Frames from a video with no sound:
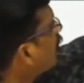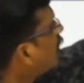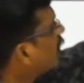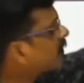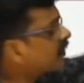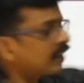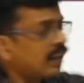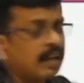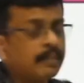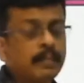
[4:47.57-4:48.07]
as
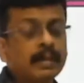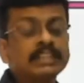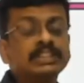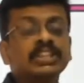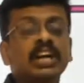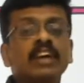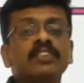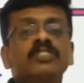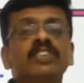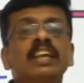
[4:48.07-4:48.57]
much
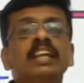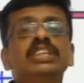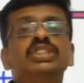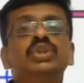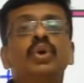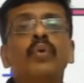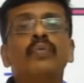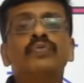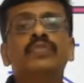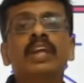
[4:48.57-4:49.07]
as each
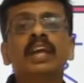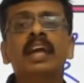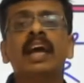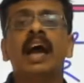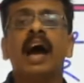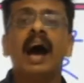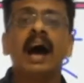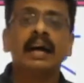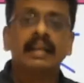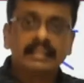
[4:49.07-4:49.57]
of the
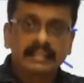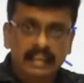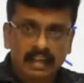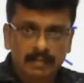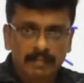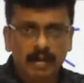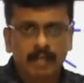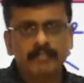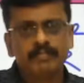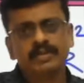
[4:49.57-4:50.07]
other
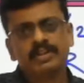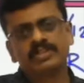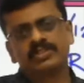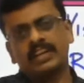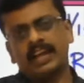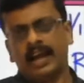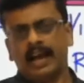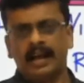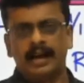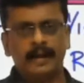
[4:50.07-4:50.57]
members
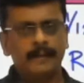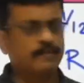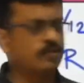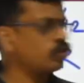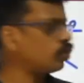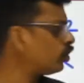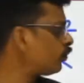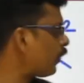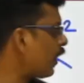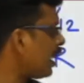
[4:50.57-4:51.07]
had.
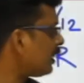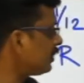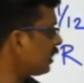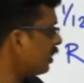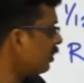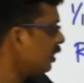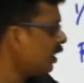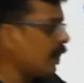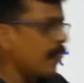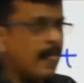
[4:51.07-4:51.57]
So father
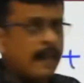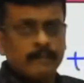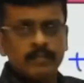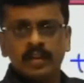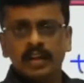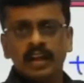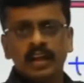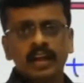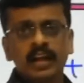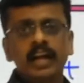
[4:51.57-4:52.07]

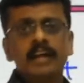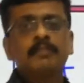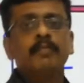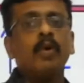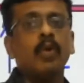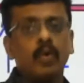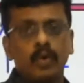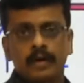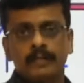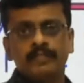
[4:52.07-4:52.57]
get
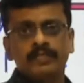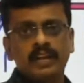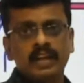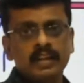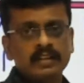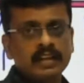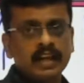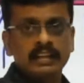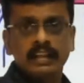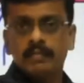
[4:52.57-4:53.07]
more.
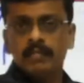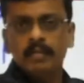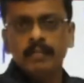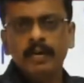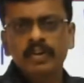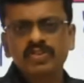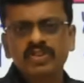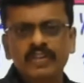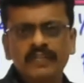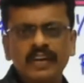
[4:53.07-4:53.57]
The other
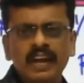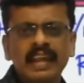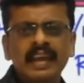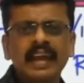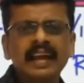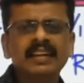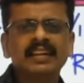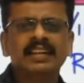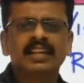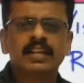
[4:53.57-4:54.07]
members definitely
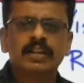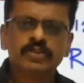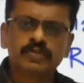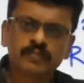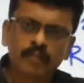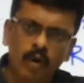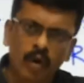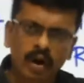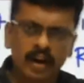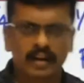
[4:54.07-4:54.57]
get
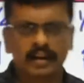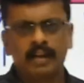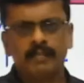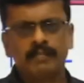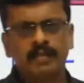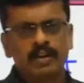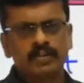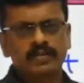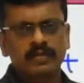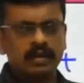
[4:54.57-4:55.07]
smaller
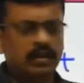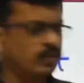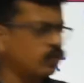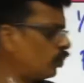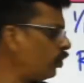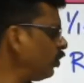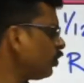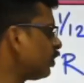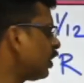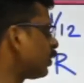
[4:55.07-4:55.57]
numbers.
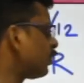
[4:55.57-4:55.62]
So the